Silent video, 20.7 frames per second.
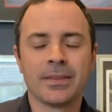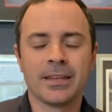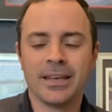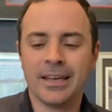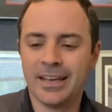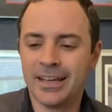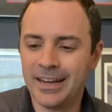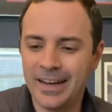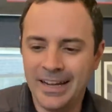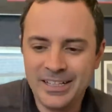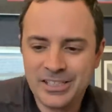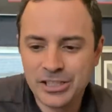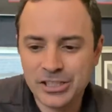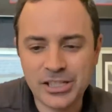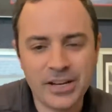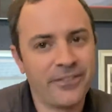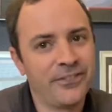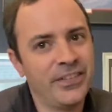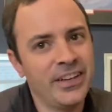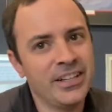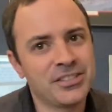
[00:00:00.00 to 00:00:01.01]
And it's just a
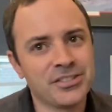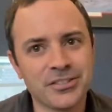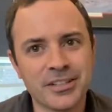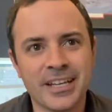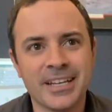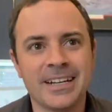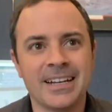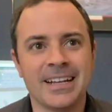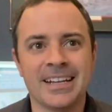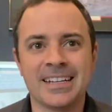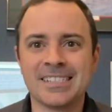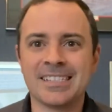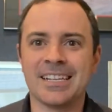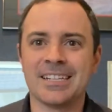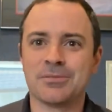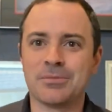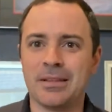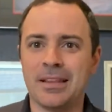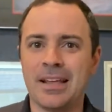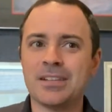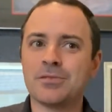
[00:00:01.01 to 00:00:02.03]
feature that, like I
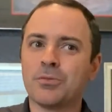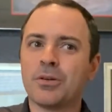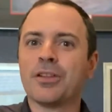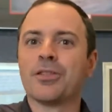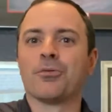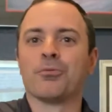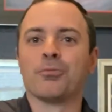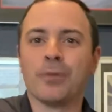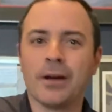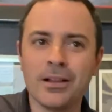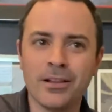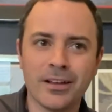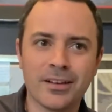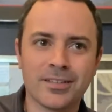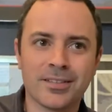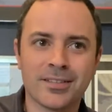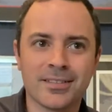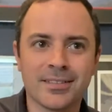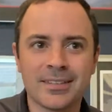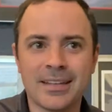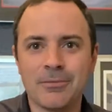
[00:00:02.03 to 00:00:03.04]
said, that's one of the
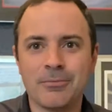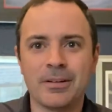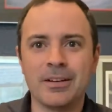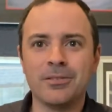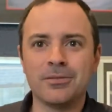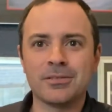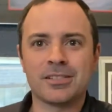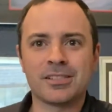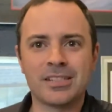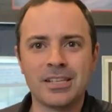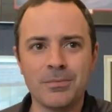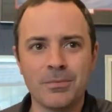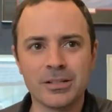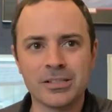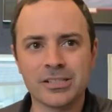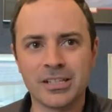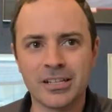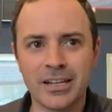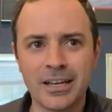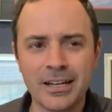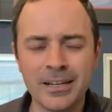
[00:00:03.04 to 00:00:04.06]
relics that we don't see much
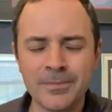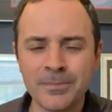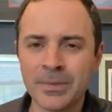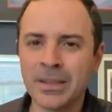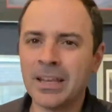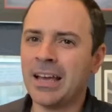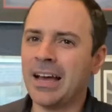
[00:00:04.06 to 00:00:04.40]
today.